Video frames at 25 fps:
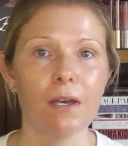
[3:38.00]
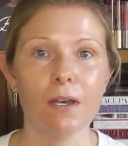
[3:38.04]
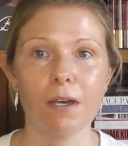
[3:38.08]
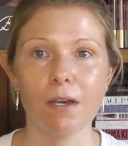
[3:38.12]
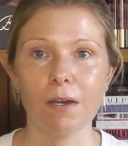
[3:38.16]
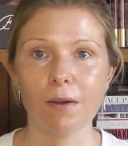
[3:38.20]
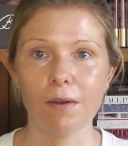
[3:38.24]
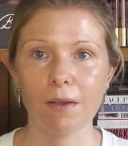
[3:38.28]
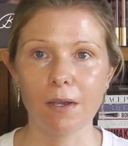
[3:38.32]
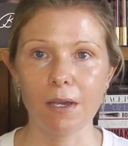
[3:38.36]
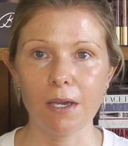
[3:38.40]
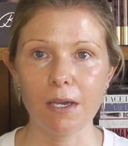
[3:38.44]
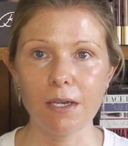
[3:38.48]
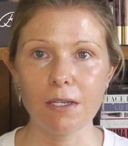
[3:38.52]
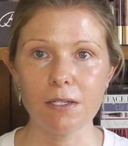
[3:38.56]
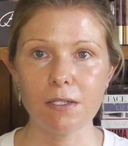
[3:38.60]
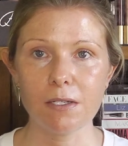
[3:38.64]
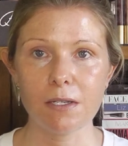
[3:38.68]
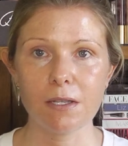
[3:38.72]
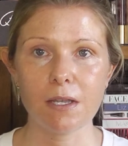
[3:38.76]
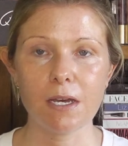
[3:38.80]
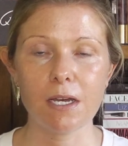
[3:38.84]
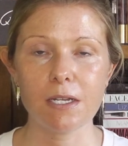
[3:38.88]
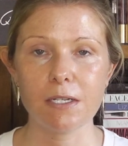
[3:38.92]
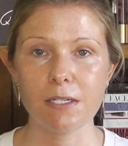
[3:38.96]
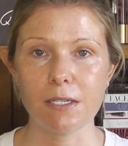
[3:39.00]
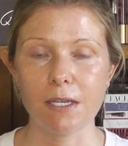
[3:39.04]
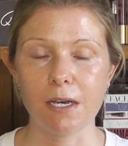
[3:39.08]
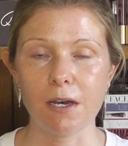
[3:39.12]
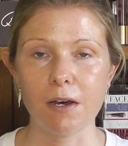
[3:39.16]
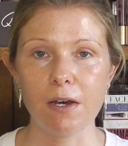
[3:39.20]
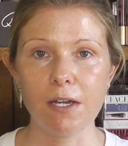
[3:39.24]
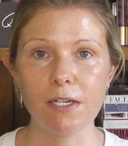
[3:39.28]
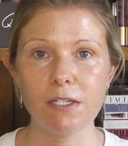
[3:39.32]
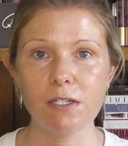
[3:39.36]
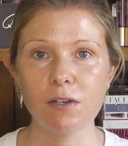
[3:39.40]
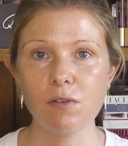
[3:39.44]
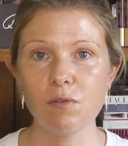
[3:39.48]
Okay, so that's that.
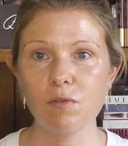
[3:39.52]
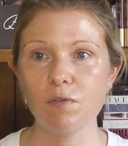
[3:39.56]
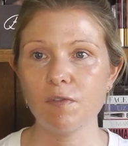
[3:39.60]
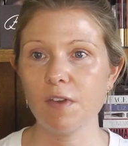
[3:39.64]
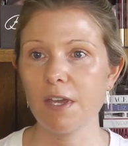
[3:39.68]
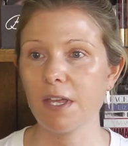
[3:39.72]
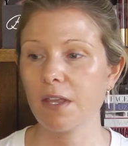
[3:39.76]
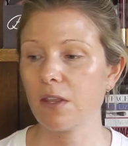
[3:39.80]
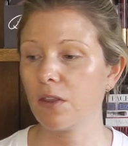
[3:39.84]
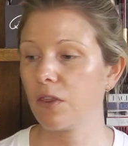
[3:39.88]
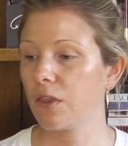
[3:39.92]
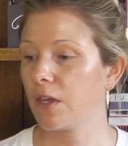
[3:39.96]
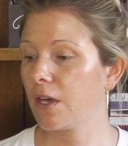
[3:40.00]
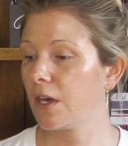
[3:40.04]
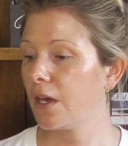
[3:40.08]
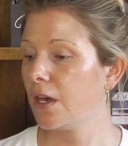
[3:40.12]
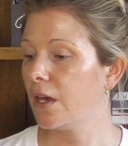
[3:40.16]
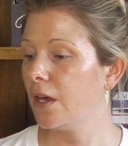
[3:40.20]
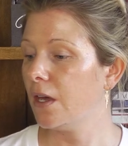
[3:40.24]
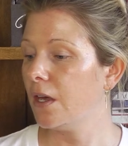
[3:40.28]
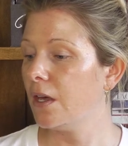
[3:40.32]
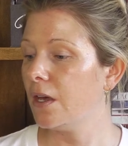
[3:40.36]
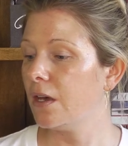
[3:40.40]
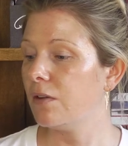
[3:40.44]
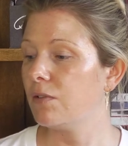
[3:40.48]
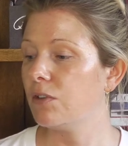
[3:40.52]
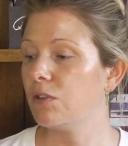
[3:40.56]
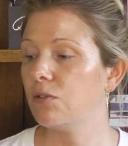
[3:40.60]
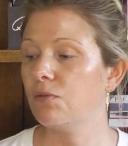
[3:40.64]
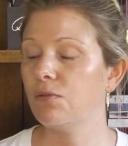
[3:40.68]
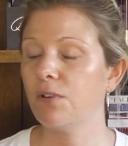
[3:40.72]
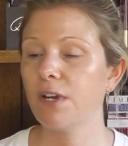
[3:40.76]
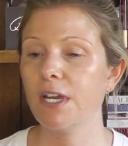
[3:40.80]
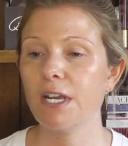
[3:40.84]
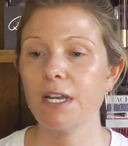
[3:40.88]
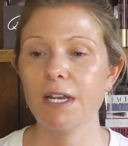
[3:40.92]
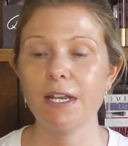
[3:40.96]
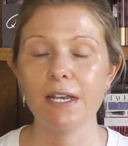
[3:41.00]
I don't think that you
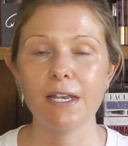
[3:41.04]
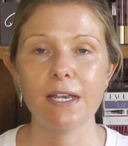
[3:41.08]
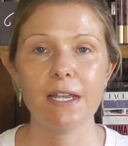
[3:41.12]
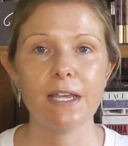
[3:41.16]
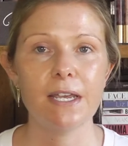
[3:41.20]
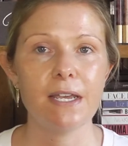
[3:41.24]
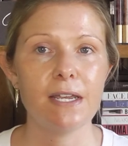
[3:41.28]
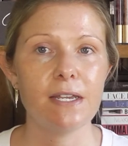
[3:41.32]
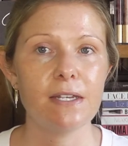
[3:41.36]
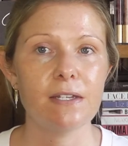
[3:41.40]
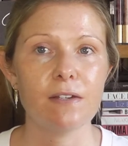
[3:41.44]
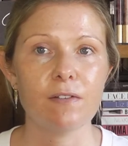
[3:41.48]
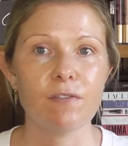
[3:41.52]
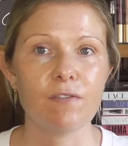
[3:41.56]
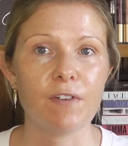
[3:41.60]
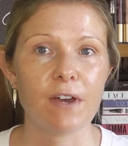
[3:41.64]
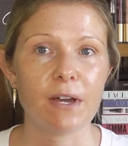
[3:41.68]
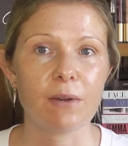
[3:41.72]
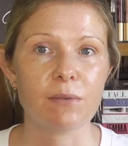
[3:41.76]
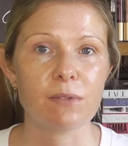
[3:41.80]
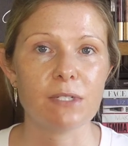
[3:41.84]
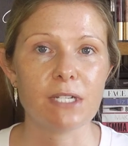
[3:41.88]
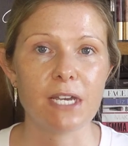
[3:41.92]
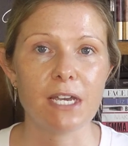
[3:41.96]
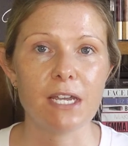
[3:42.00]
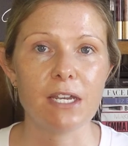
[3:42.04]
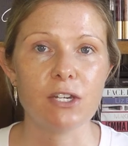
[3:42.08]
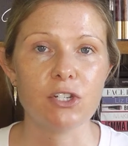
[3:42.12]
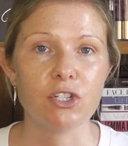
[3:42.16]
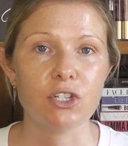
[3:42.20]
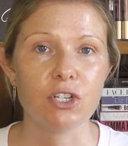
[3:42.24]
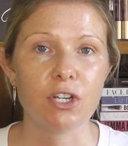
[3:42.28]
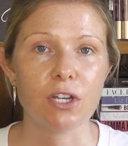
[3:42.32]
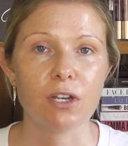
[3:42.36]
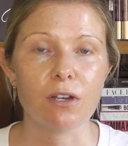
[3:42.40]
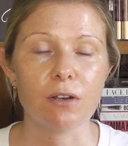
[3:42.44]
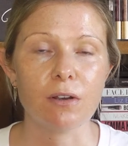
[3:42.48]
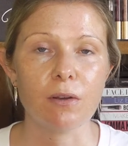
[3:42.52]
really need
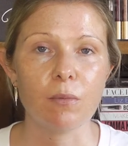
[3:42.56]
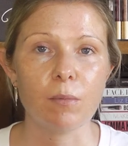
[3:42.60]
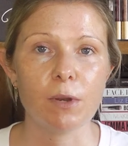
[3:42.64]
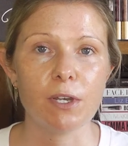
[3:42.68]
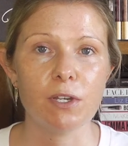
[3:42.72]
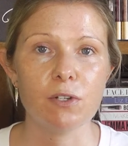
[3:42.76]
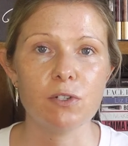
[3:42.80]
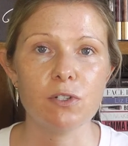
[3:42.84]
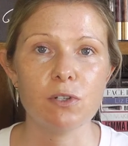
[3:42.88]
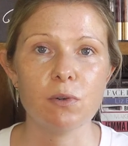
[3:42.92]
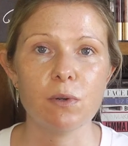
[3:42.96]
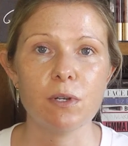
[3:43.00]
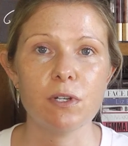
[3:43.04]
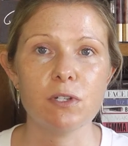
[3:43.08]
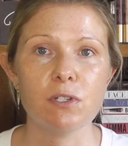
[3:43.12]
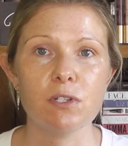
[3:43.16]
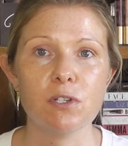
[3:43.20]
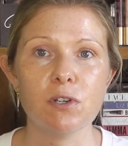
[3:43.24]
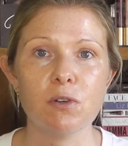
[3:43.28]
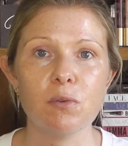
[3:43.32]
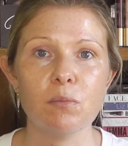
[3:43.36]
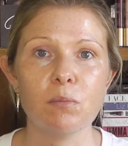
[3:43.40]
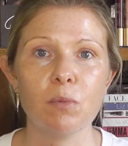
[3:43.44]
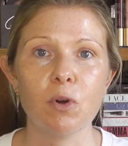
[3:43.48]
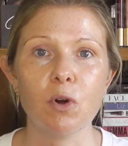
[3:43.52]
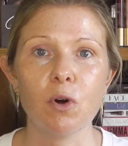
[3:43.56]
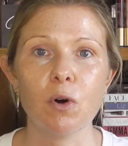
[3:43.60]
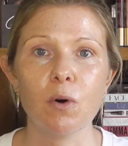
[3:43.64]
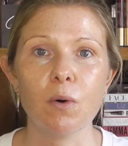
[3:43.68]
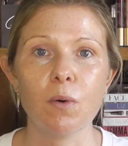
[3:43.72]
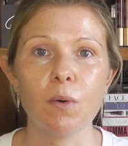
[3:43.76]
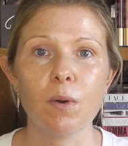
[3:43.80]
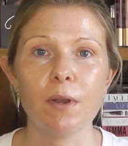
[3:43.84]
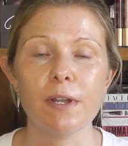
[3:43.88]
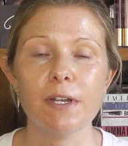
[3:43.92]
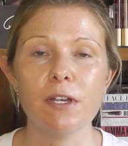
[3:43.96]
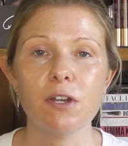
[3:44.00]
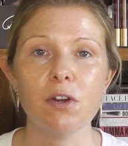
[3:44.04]
foundation when you're doing a Zoom
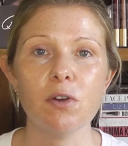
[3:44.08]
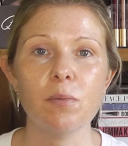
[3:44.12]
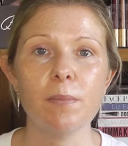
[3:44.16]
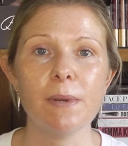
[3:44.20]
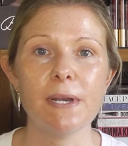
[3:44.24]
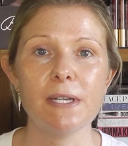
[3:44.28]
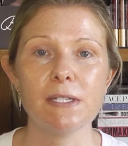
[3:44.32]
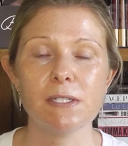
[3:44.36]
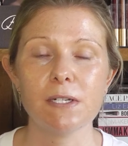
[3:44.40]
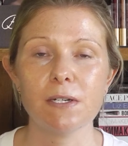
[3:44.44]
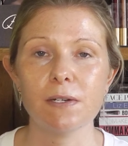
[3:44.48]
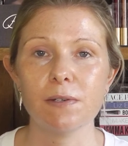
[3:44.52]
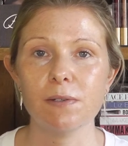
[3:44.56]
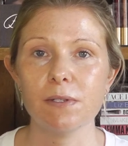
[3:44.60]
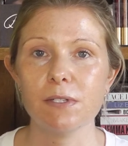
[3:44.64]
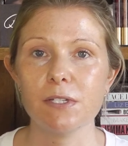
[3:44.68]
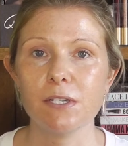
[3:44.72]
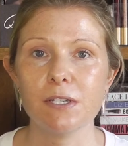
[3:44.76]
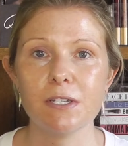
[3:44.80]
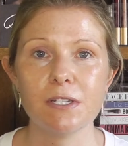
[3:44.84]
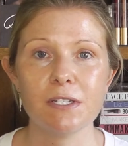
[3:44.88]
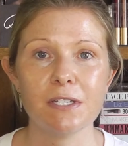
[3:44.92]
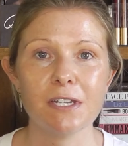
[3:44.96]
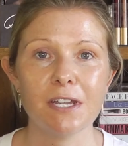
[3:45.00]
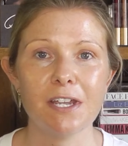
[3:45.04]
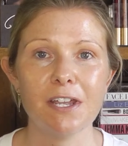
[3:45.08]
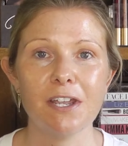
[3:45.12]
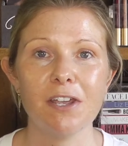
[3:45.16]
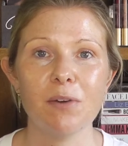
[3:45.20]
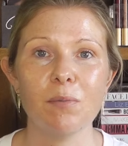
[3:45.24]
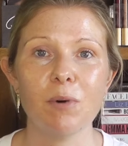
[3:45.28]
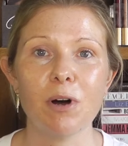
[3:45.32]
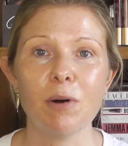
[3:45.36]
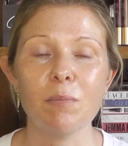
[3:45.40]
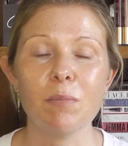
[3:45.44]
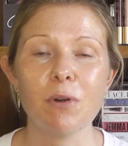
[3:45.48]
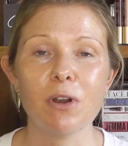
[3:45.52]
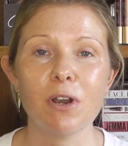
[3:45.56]
call. Nobody's going to see
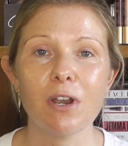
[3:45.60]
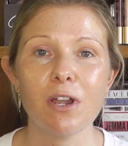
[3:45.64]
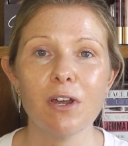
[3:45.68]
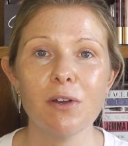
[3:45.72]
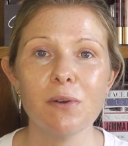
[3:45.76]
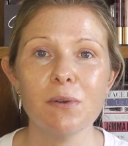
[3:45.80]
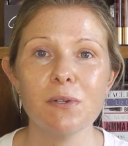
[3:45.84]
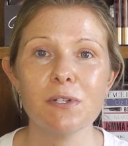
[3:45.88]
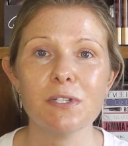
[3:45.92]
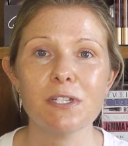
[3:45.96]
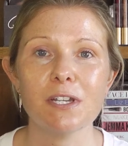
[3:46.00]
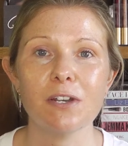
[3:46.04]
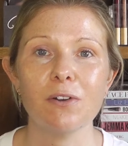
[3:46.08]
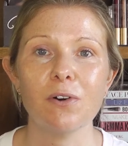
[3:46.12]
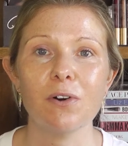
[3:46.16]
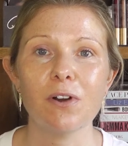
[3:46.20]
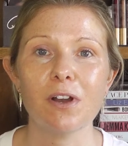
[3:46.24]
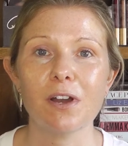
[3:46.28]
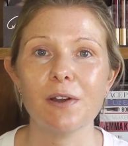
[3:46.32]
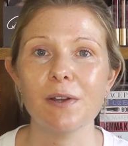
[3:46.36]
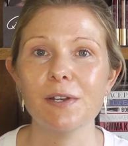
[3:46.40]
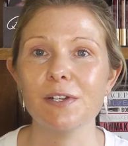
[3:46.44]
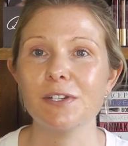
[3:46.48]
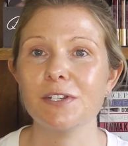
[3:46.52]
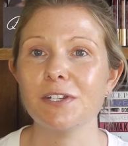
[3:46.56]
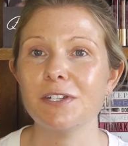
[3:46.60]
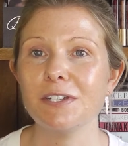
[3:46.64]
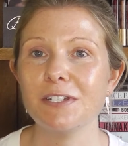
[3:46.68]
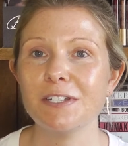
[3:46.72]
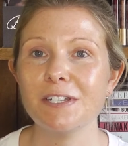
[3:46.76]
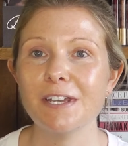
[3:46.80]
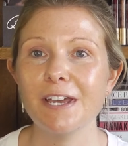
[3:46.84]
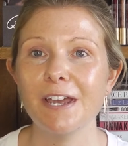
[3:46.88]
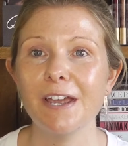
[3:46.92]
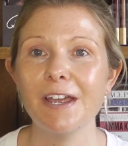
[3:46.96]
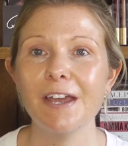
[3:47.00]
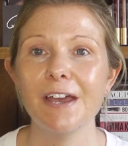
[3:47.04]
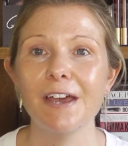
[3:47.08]
you up close. They're not going to
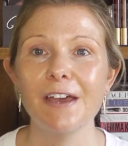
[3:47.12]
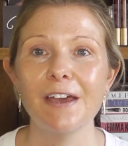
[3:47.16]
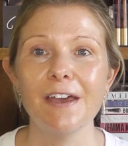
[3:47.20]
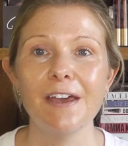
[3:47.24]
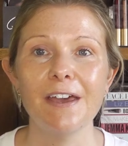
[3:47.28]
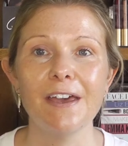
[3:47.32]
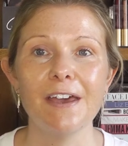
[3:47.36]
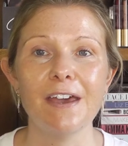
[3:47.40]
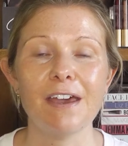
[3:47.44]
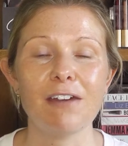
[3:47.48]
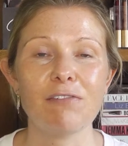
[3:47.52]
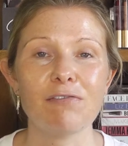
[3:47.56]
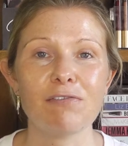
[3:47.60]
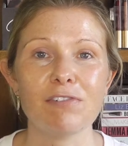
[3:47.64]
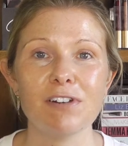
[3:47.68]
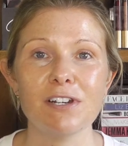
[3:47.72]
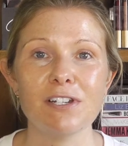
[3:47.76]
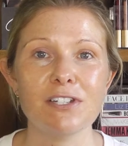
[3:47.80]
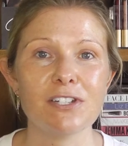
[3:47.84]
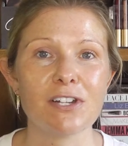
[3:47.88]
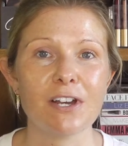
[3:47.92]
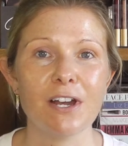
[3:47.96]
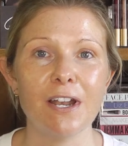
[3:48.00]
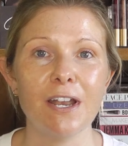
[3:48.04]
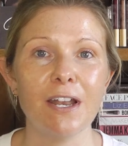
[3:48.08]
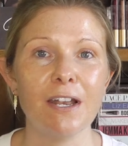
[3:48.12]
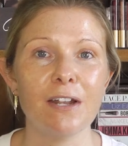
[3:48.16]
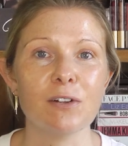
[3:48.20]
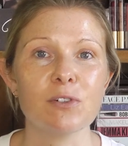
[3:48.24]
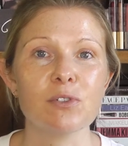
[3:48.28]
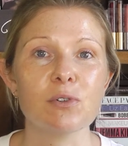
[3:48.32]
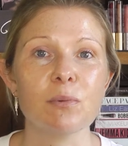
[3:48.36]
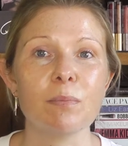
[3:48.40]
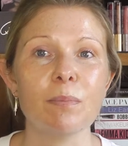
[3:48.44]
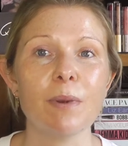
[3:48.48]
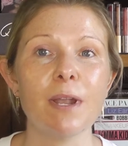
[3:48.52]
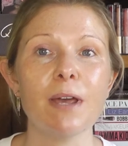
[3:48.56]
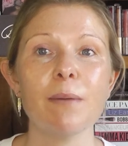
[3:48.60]
see every tiny
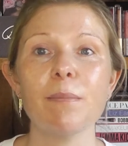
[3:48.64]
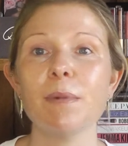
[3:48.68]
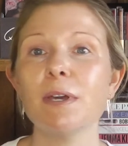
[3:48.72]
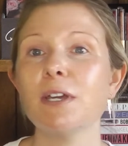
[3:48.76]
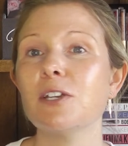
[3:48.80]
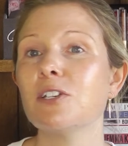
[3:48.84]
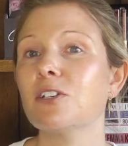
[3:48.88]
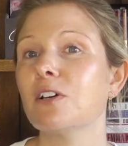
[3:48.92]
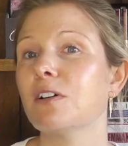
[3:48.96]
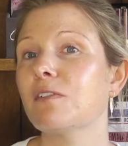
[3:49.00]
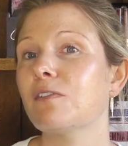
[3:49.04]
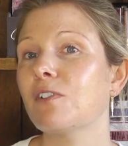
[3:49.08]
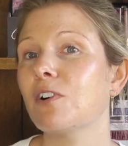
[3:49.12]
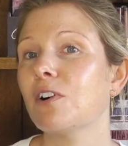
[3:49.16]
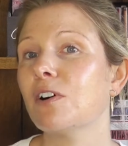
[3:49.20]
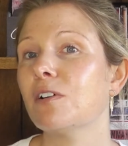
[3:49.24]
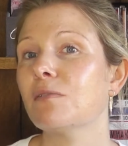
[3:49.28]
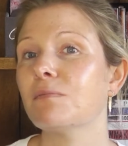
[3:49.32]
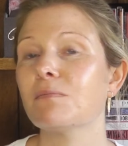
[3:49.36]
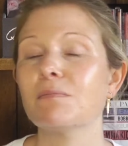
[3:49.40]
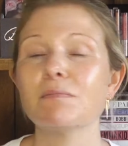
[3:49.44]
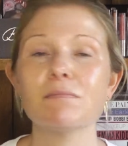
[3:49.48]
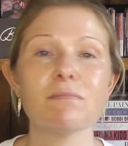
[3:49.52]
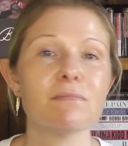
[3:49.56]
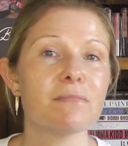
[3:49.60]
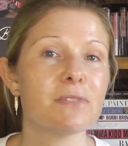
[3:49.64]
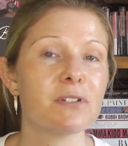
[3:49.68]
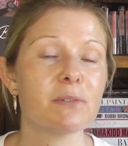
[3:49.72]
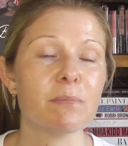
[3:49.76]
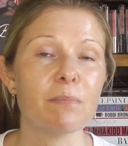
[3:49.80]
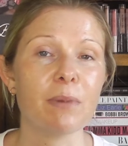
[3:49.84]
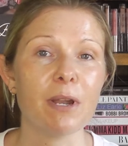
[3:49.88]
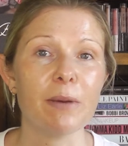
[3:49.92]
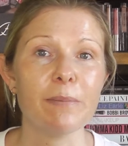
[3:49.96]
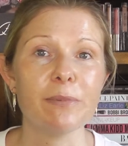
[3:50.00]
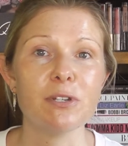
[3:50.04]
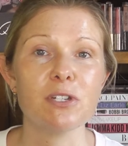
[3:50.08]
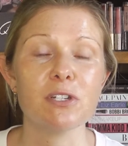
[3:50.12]
little blemish. I've got some
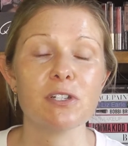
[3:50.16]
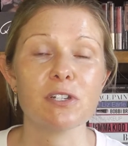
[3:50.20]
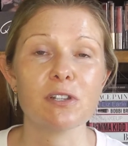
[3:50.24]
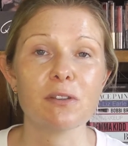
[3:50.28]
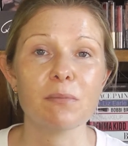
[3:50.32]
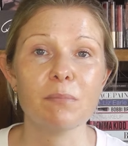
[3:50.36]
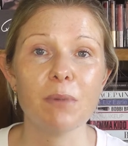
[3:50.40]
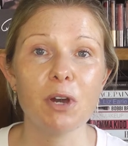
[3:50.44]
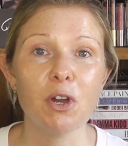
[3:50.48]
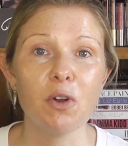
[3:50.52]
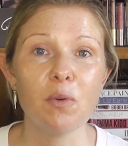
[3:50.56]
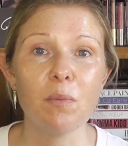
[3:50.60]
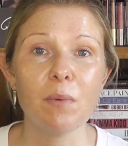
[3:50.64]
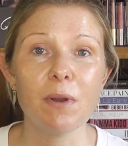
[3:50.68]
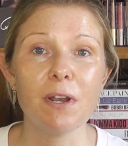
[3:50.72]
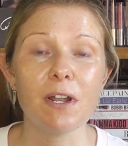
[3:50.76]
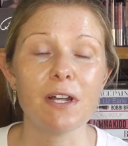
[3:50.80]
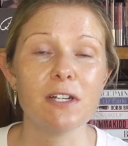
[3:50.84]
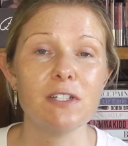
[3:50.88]
blemishes at the moment.